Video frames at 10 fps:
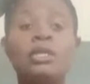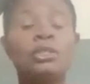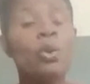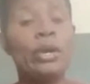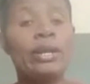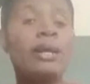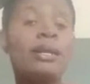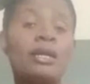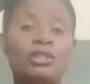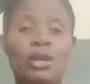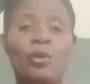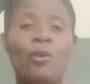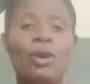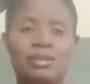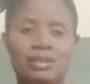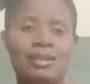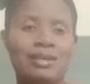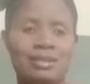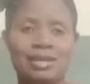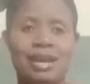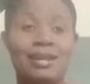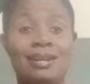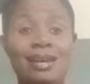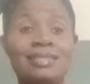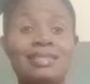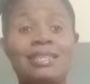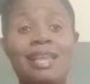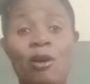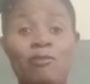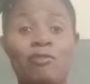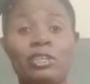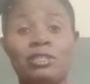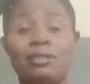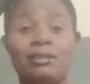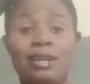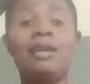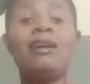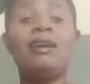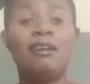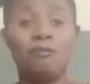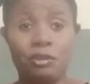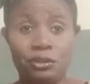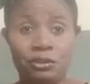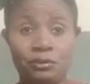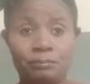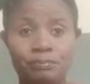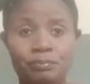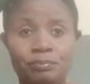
So without actually wasting your time, let's delve into the video.